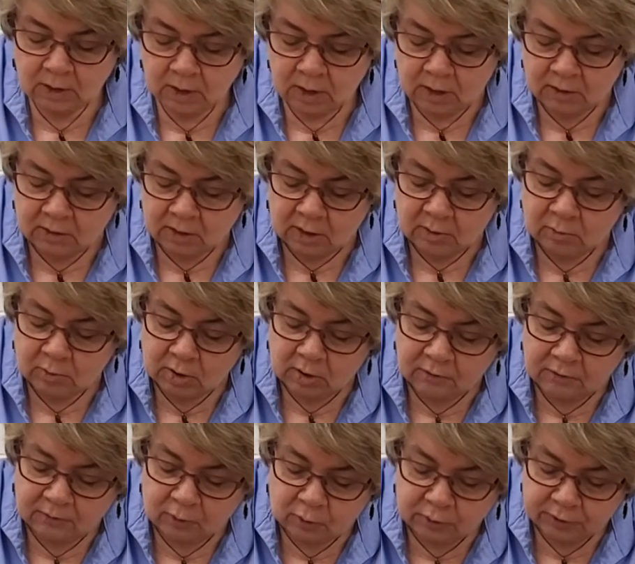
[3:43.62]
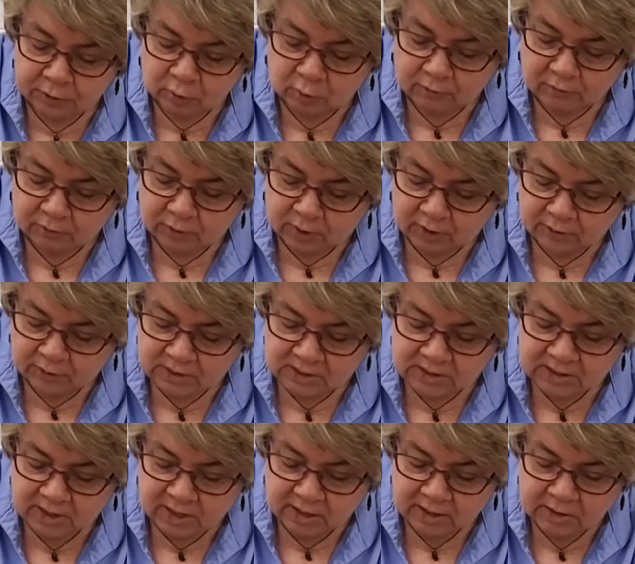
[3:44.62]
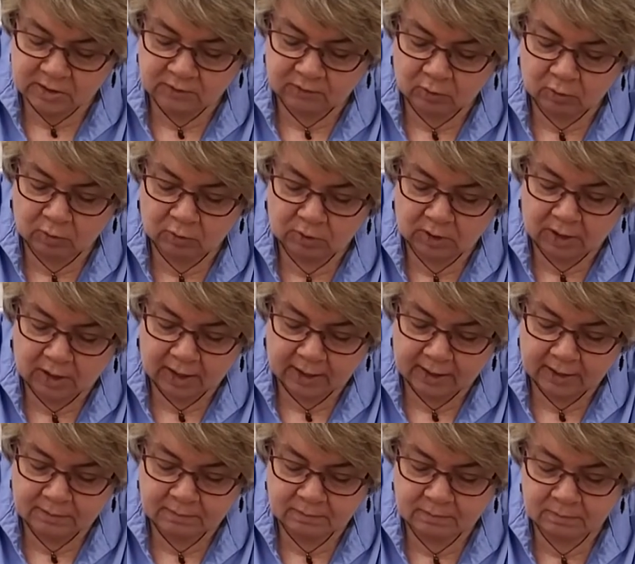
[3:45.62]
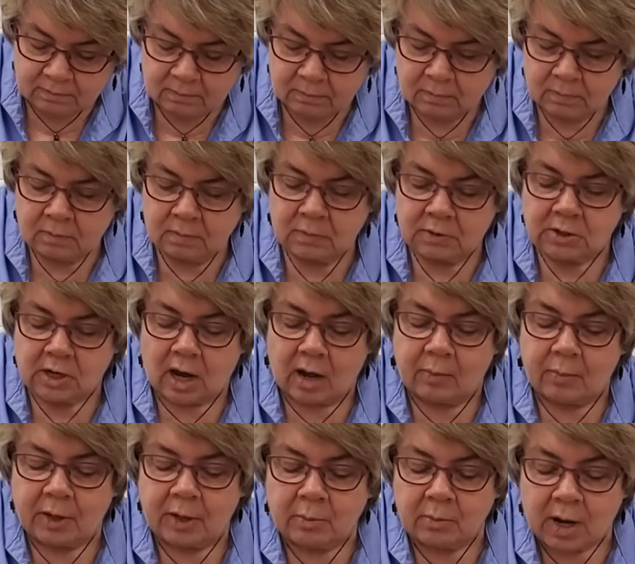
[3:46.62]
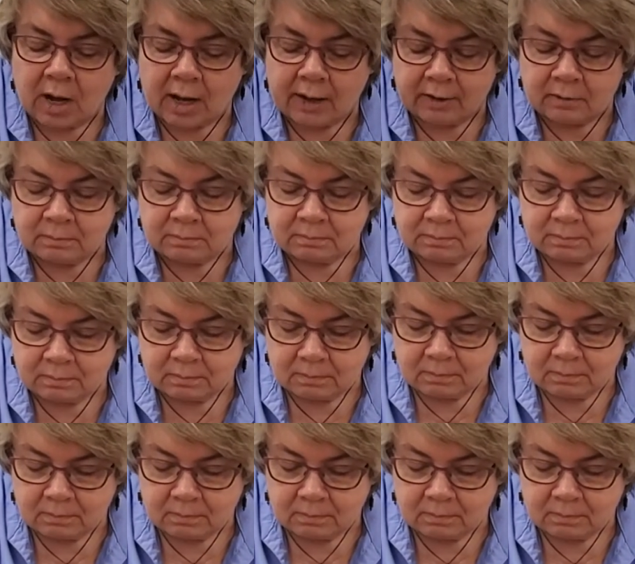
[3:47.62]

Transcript: And then I'm going to fold it over on this next fold line, top and bottom.